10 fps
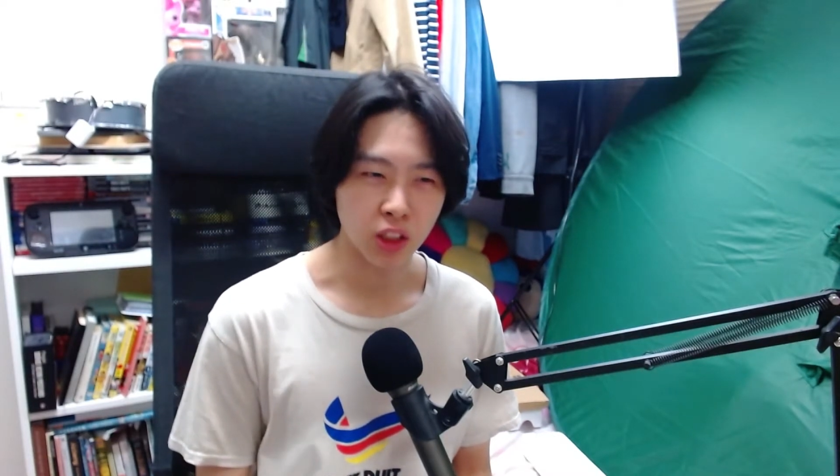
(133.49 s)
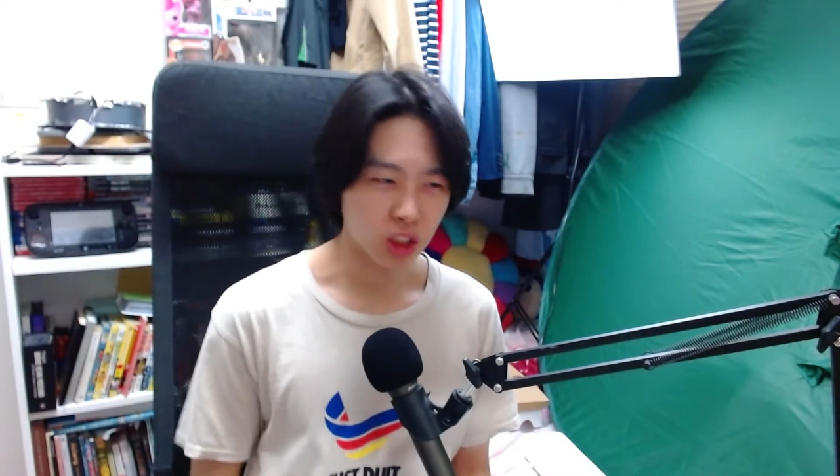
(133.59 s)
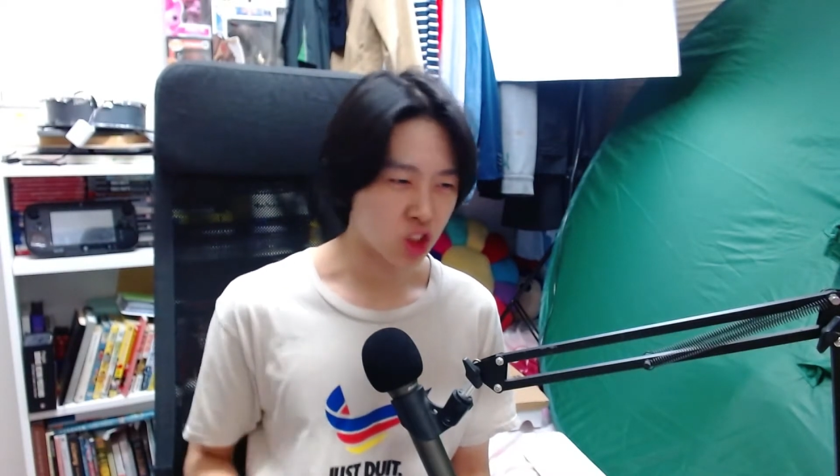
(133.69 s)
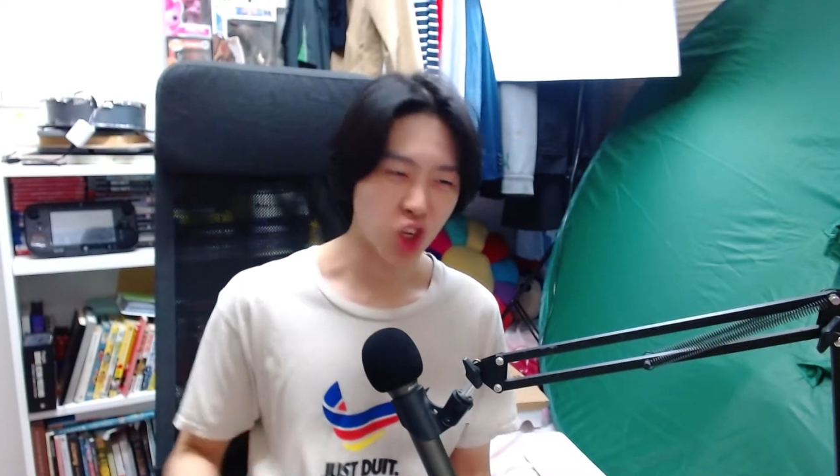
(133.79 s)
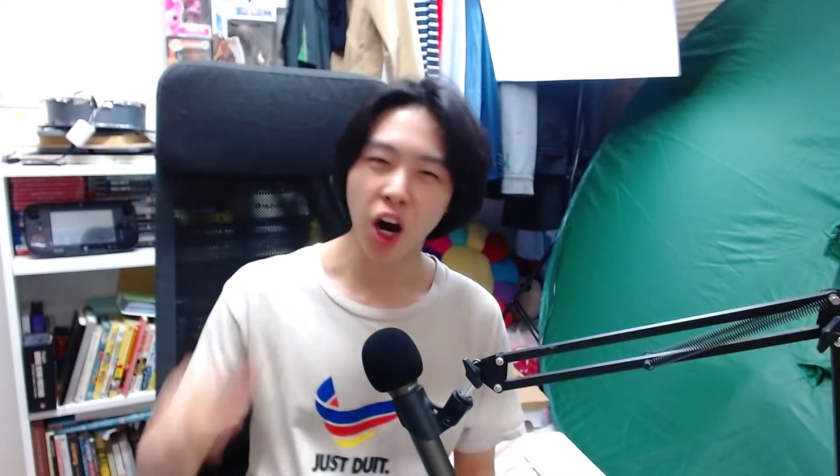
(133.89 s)

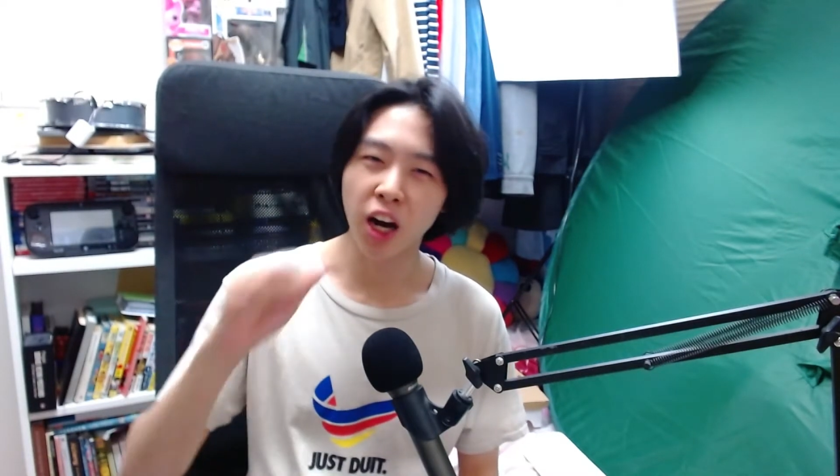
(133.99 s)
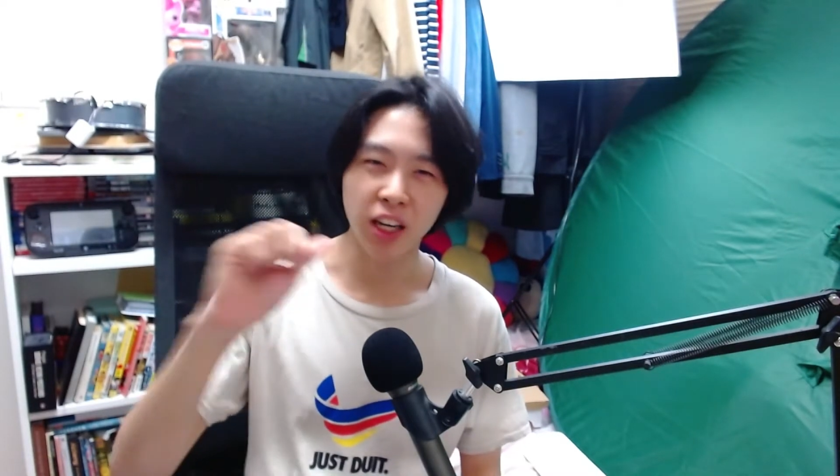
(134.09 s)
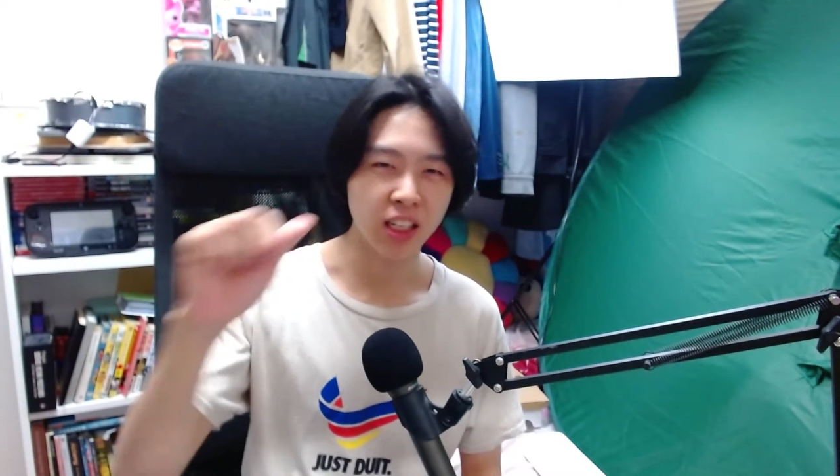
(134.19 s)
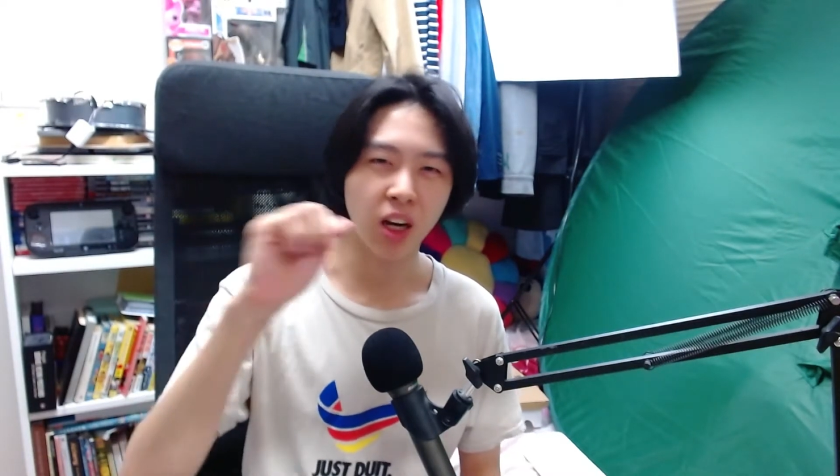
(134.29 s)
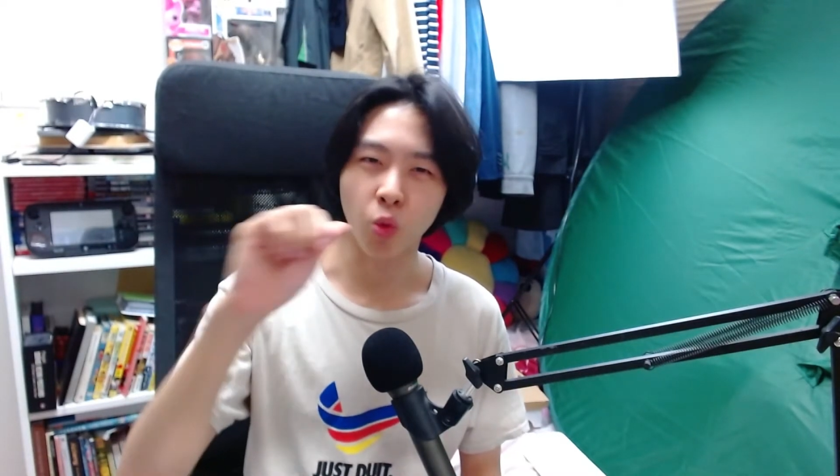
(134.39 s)
just
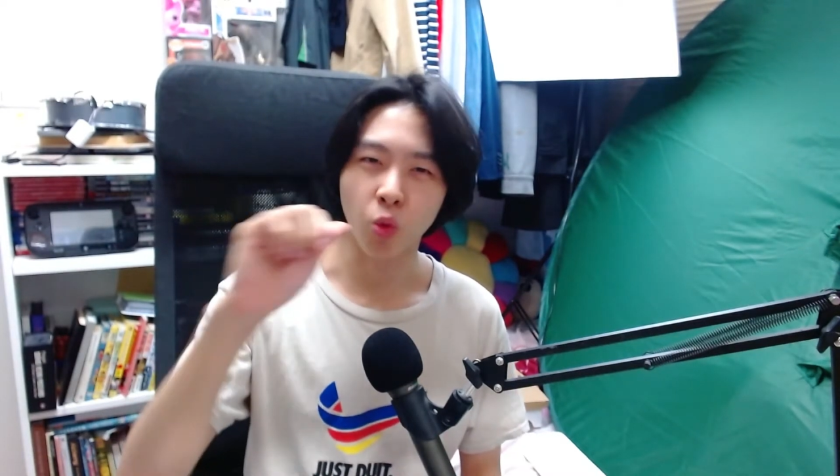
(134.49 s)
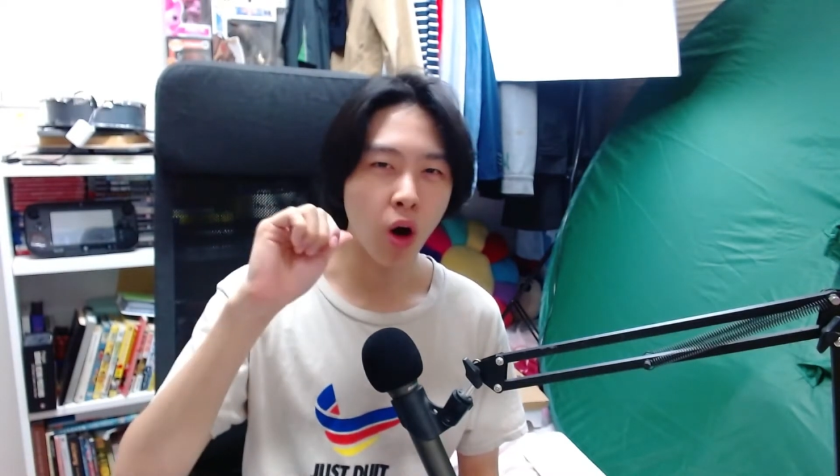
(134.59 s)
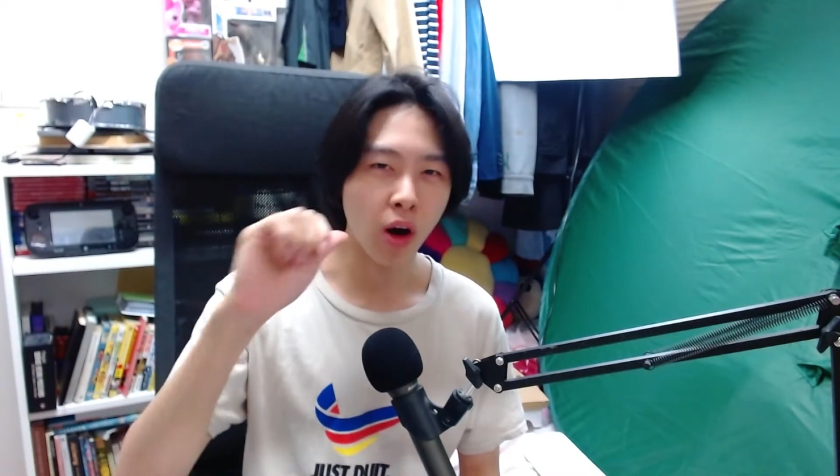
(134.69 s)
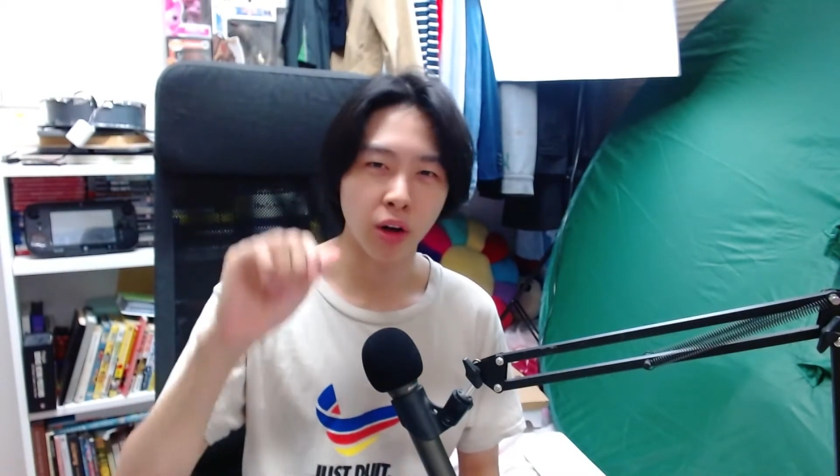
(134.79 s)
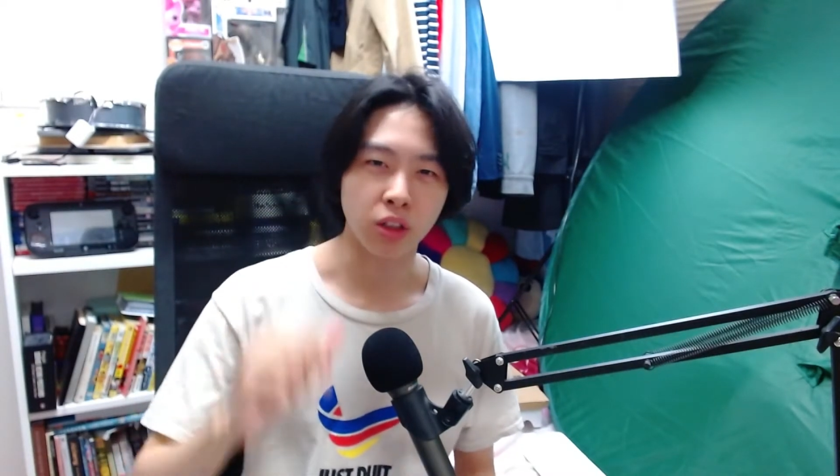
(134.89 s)
chugging down
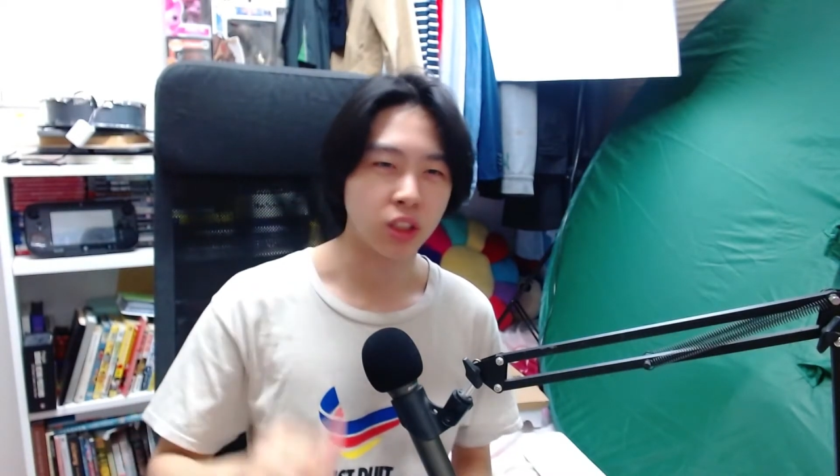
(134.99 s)
water,